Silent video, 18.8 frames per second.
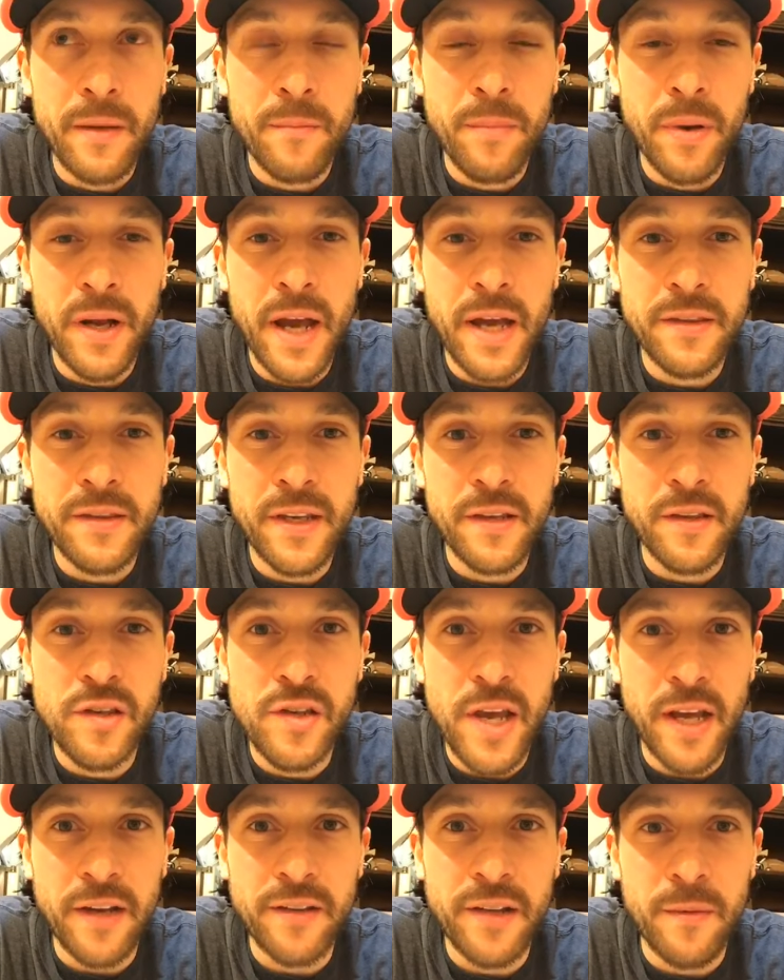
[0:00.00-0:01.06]
But I did
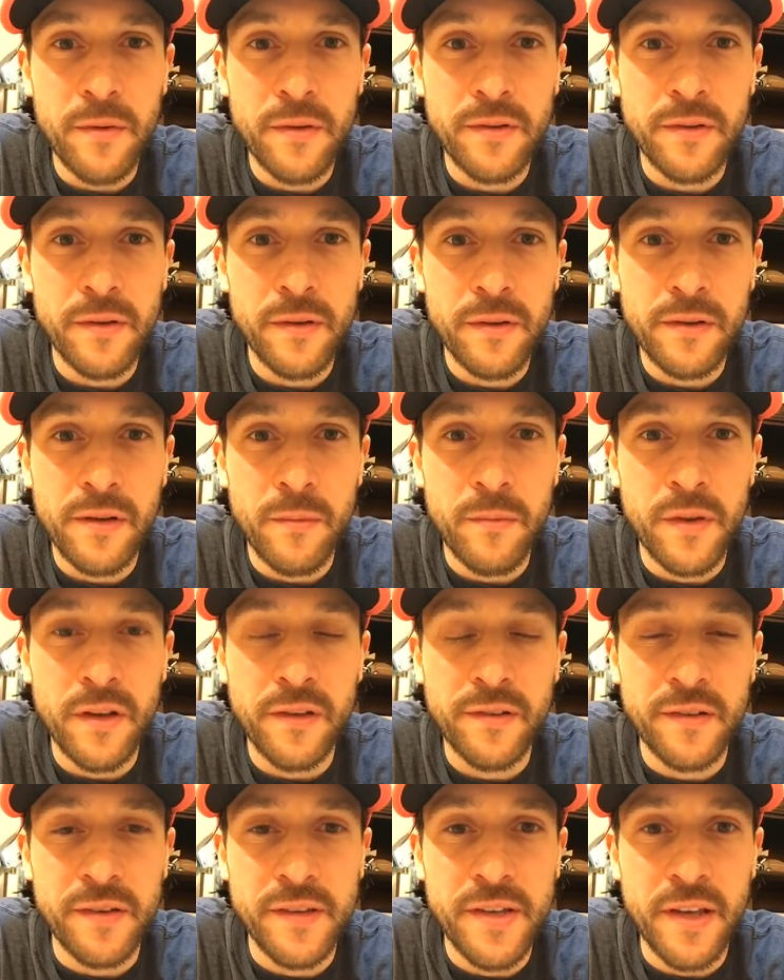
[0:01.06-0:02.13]
check some of some of the
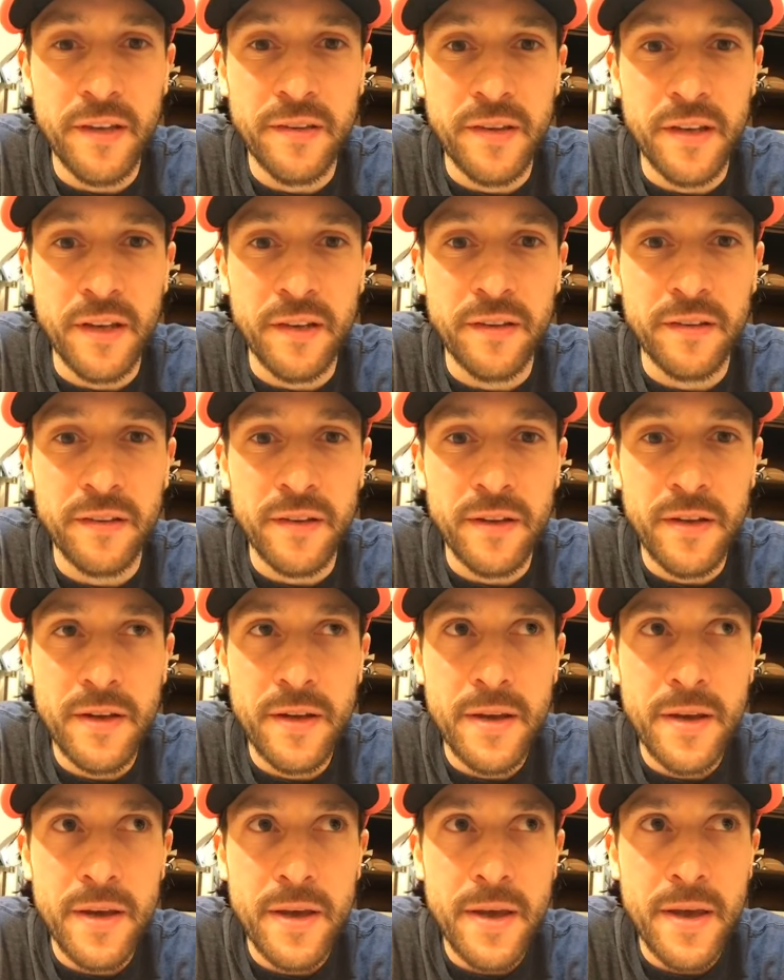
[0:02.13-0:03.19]
statistics,
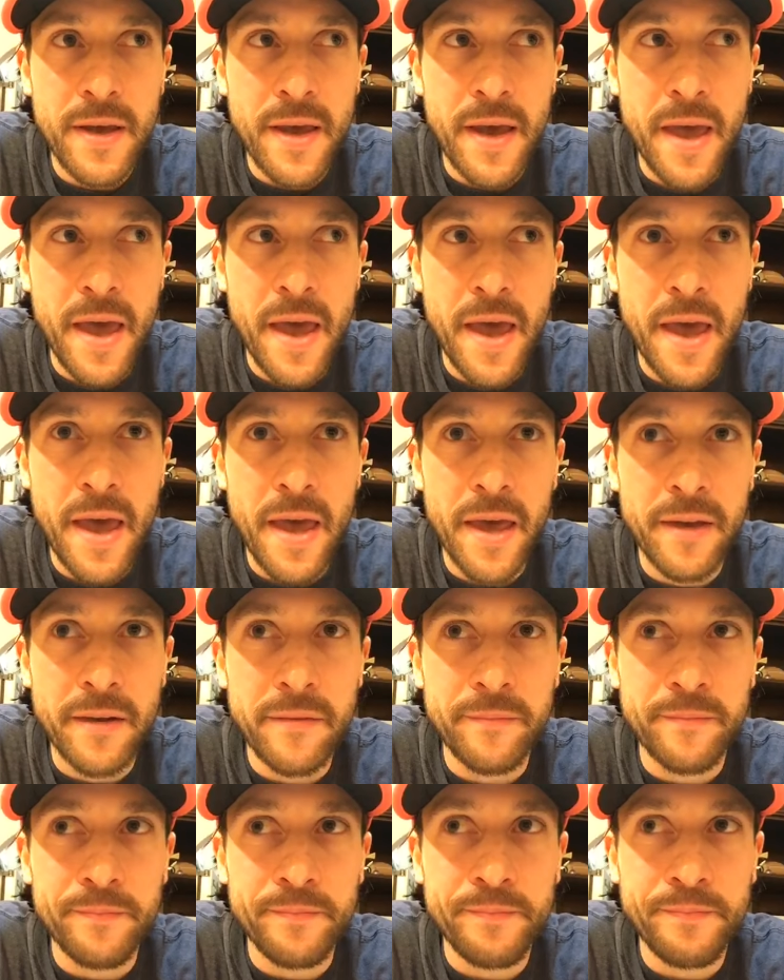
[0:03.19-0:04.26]
and
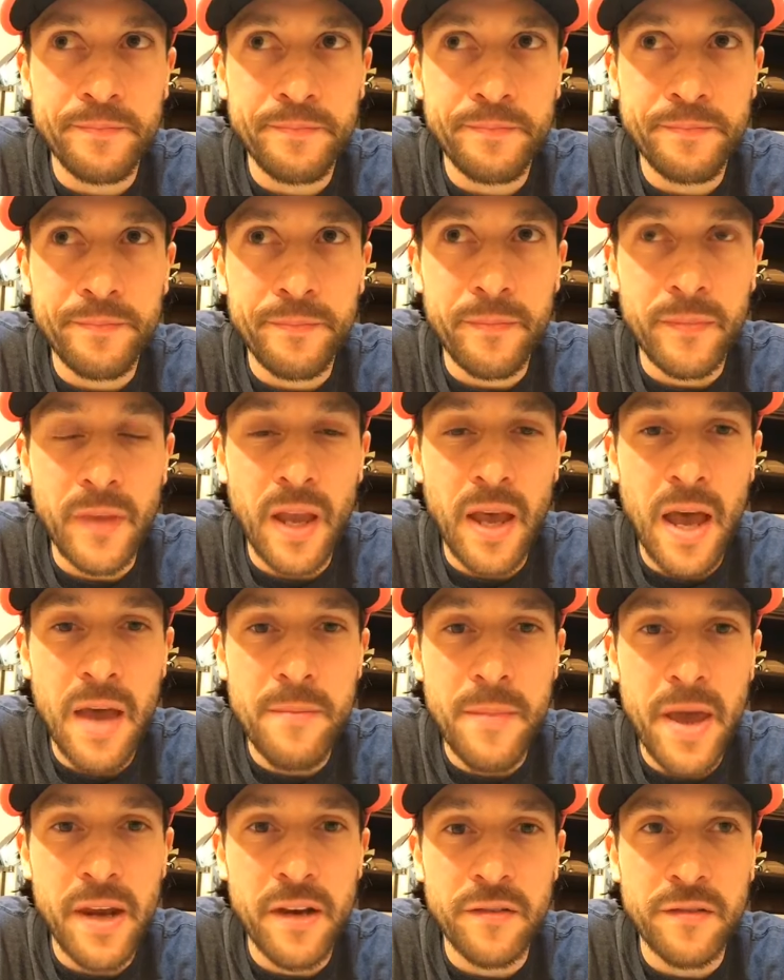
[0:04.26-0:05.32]
I
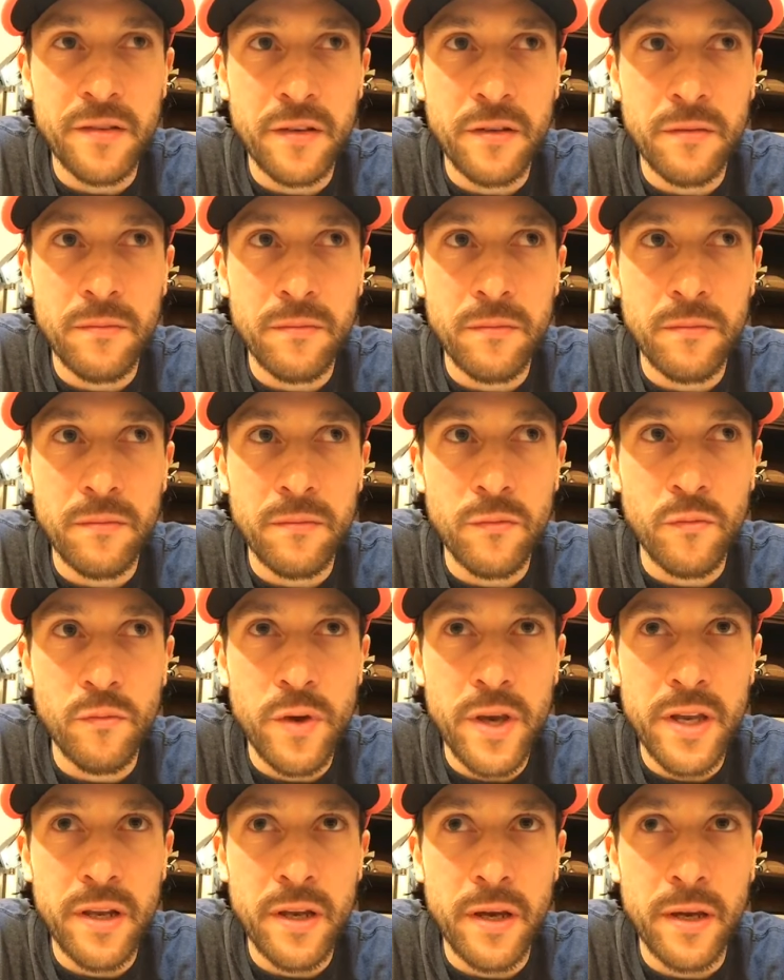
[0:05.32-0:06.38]
managed to
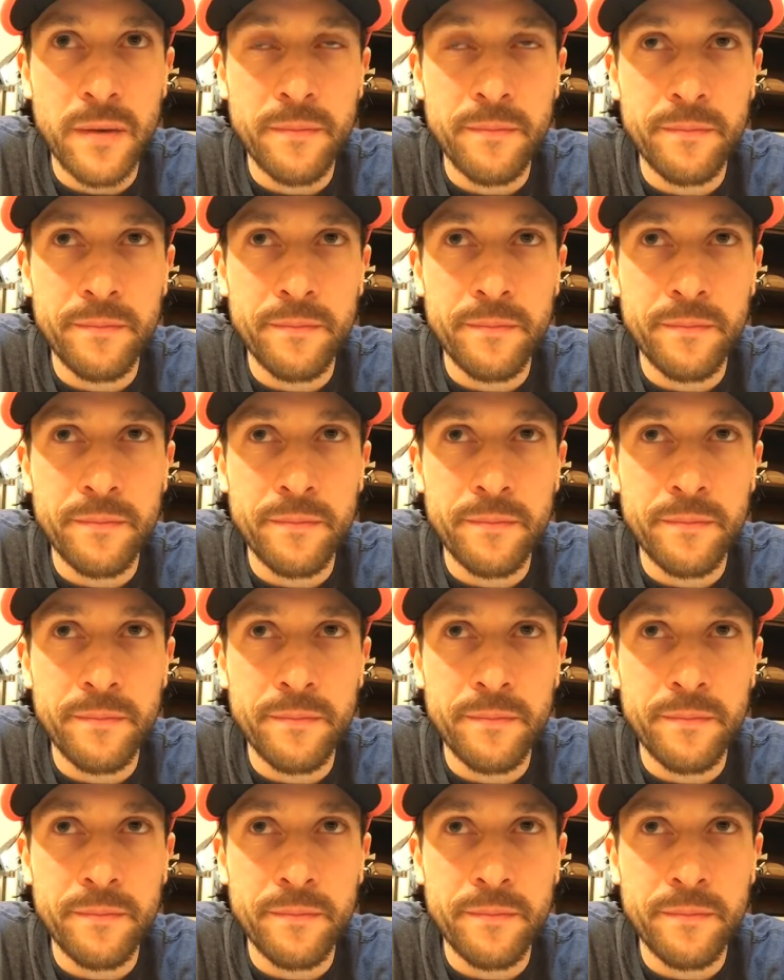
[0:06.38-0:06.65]
read a,